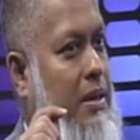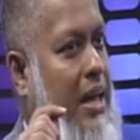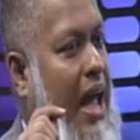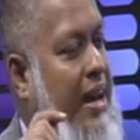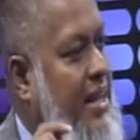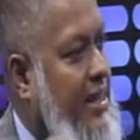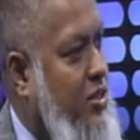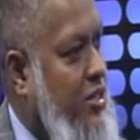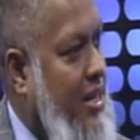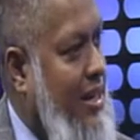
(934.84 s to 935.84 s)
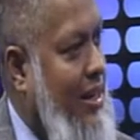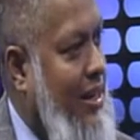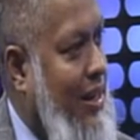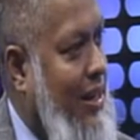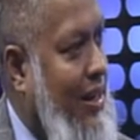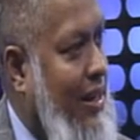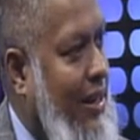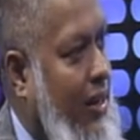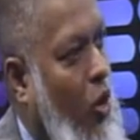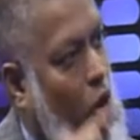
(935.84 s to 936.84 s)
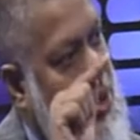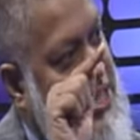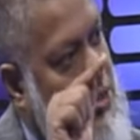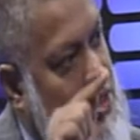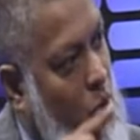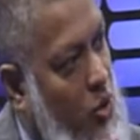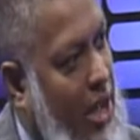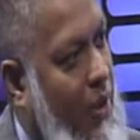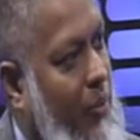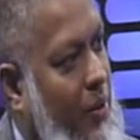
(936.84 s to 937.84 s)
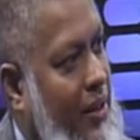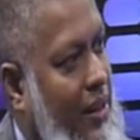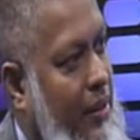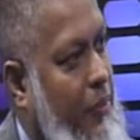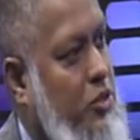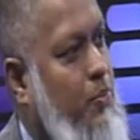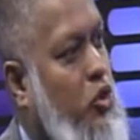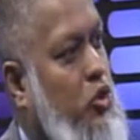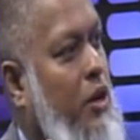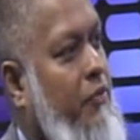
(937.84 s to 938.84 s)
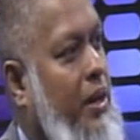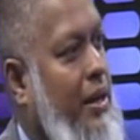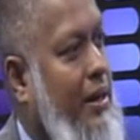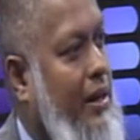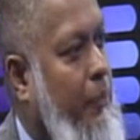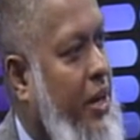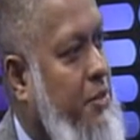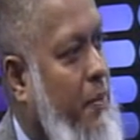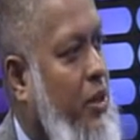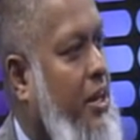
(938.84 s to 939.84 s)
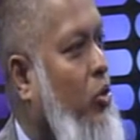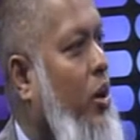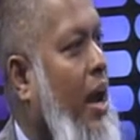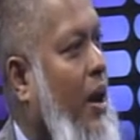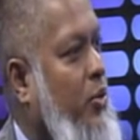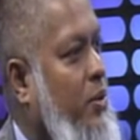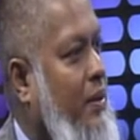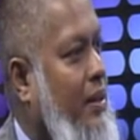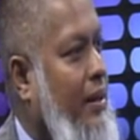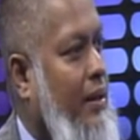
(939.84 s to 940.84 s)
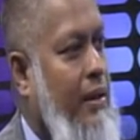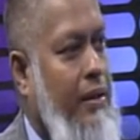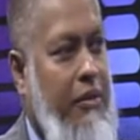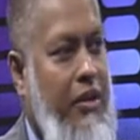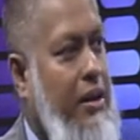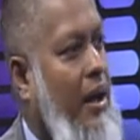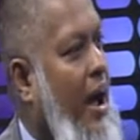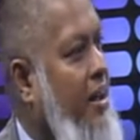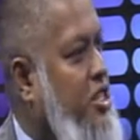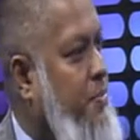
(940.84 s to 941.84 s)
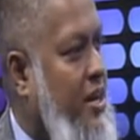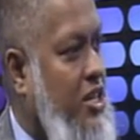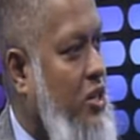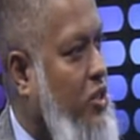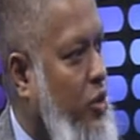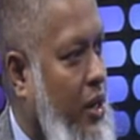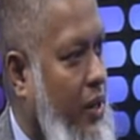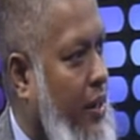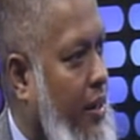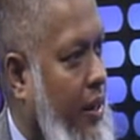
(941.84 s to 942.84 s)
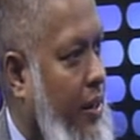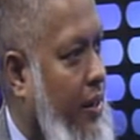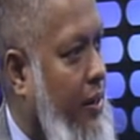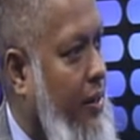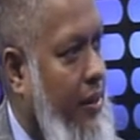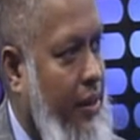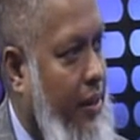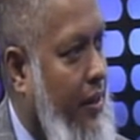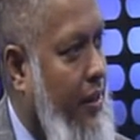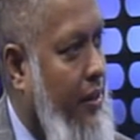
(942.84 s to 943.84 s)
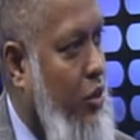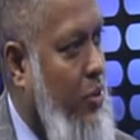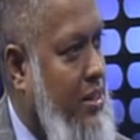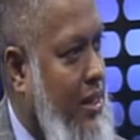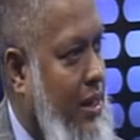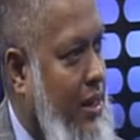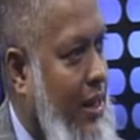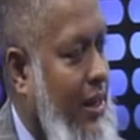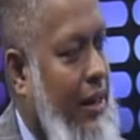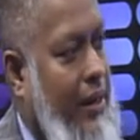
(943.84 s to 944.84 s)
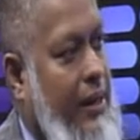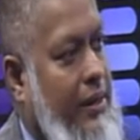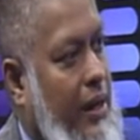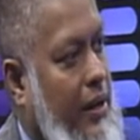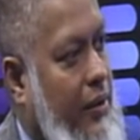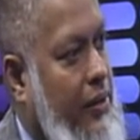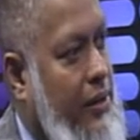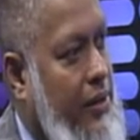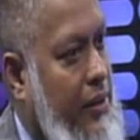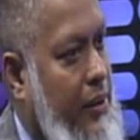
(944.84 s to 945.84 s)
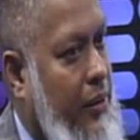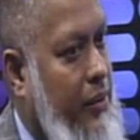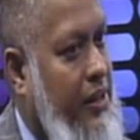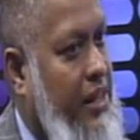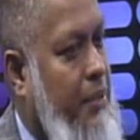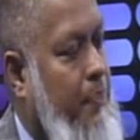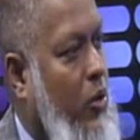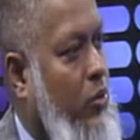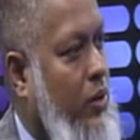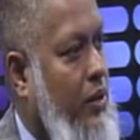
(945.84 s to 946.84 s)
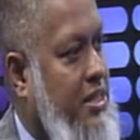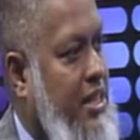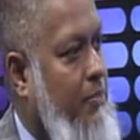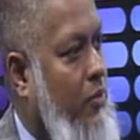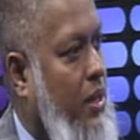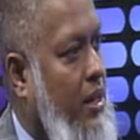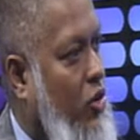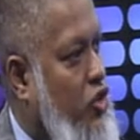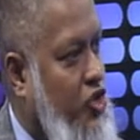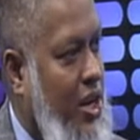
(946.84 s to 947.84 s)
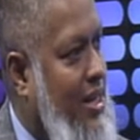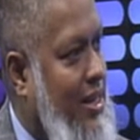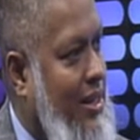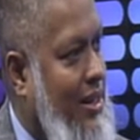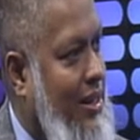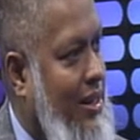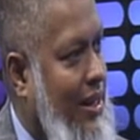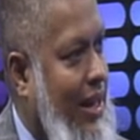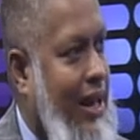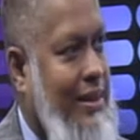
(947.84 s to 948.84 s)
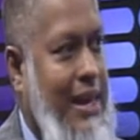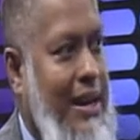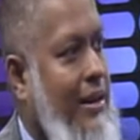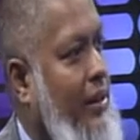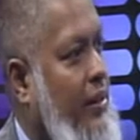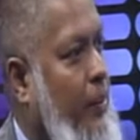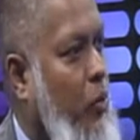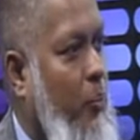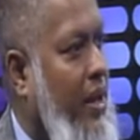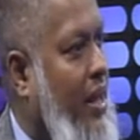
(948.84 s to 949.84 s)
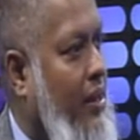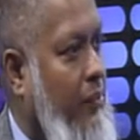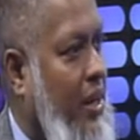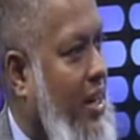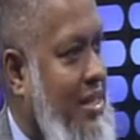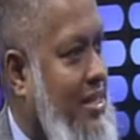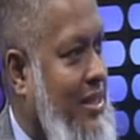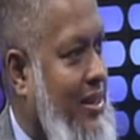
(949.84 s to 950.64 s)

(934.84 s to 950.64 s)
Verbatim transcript: 18,000 always it has go down because most of the British people they are going out great Irish migration to uh, USA yeah. uh, the uh, 10 pound uh, scheme in Australia and then uh, the boom in Middle East